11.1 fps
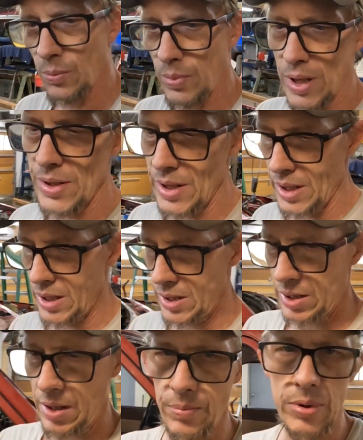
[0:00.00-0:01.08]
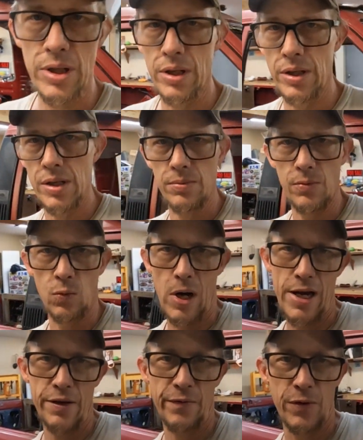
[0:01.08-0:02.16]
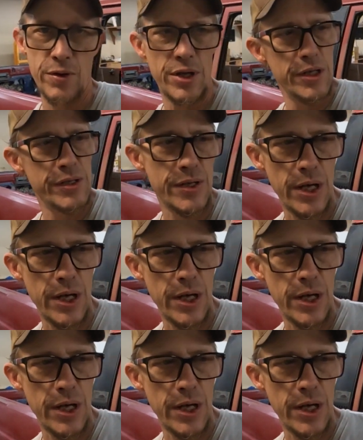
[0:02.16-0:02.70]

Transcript: but they end up being right for this.